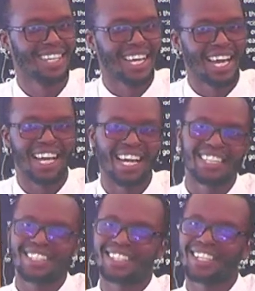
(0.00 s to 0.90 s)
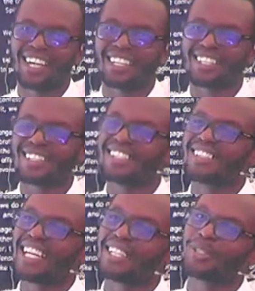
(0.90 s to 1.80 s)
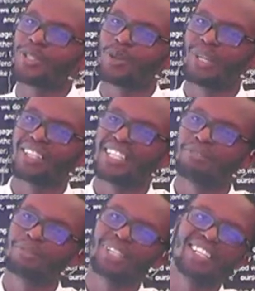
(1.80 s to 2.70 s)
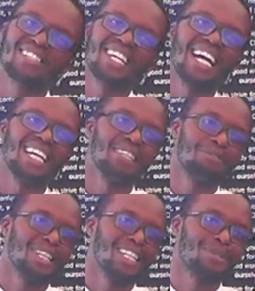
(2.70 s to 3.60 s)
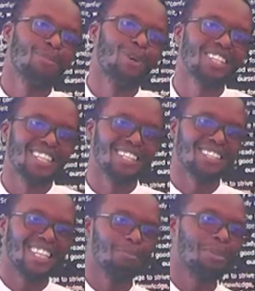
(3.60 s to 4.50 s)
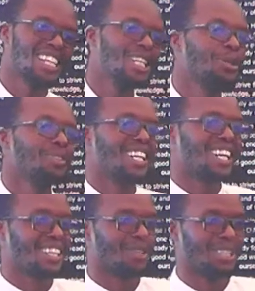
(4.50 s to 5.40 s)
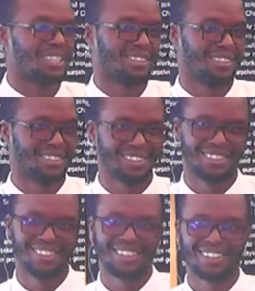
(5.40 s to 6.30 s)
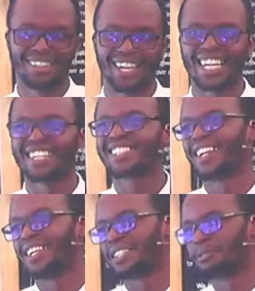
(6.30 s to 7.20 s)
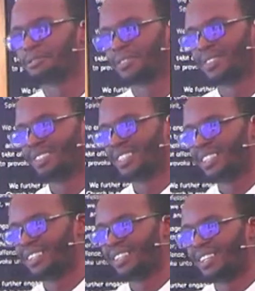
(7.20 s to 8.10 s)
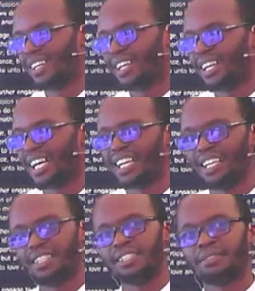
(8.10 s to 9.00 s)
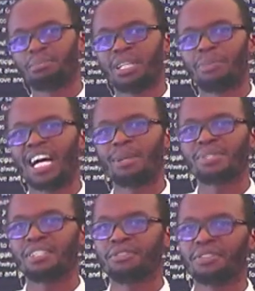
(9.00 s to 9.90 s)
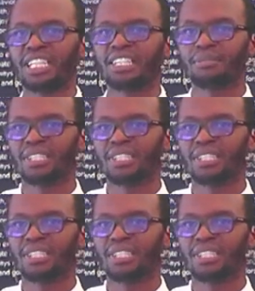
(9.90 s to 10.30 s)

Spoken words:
And it has designed it so well that if you get tired, if you get bored, they'll present you with another one, an alternative. And perhaps if you think